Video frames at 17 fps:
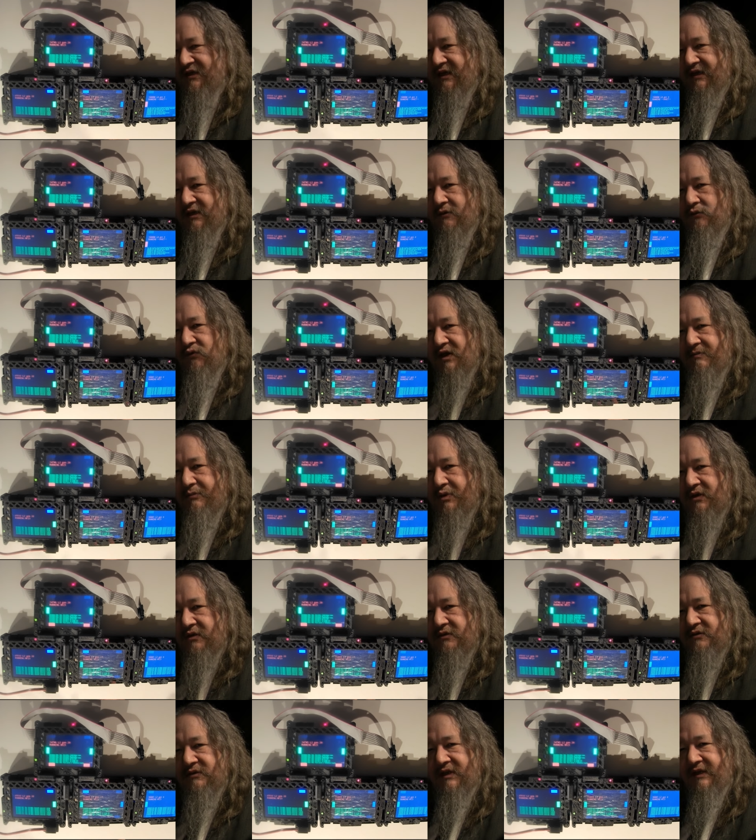they can
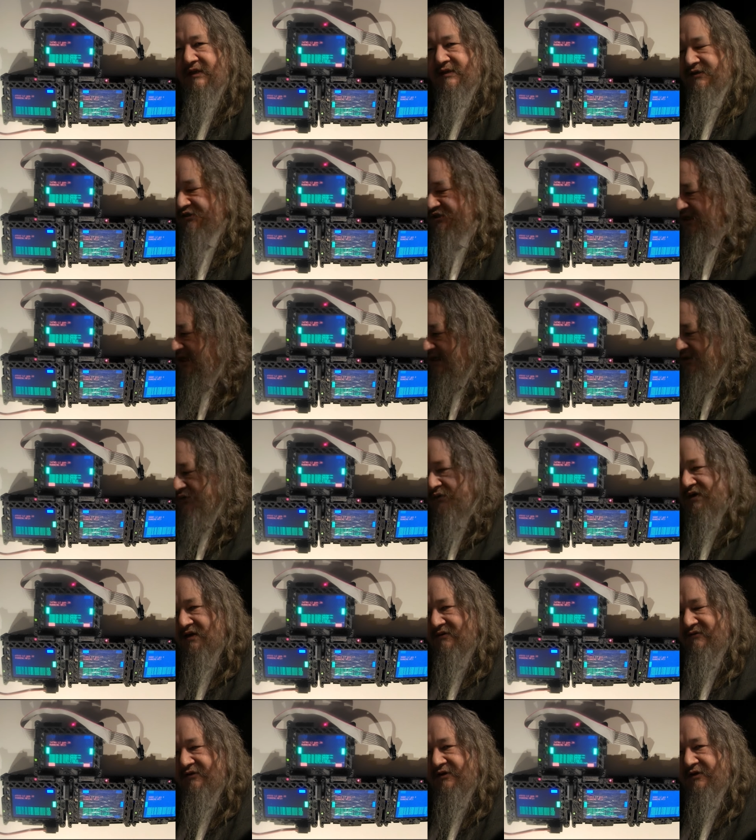reboot, they they can change
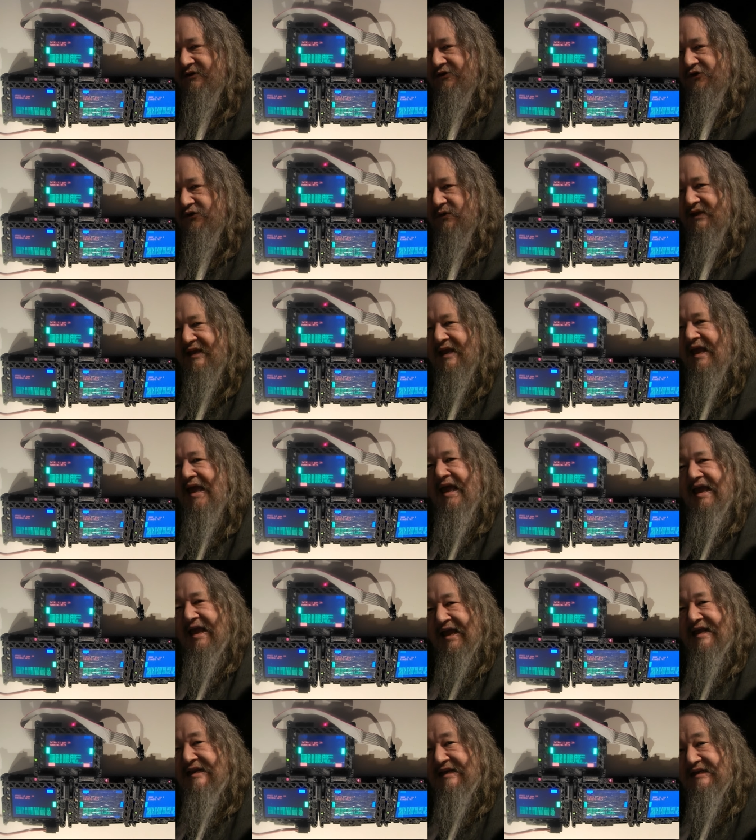whatever they're doing
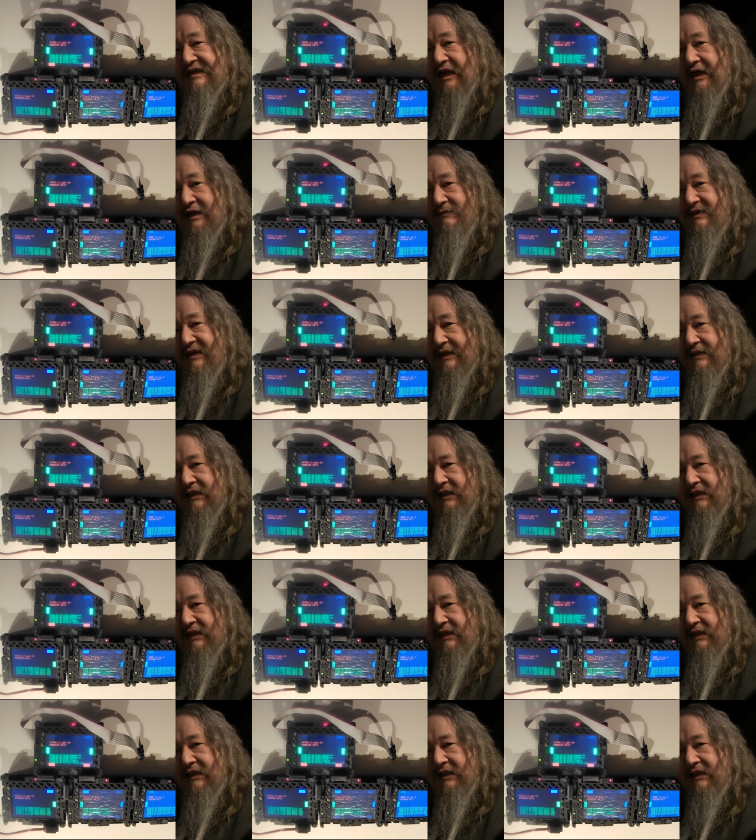anytime they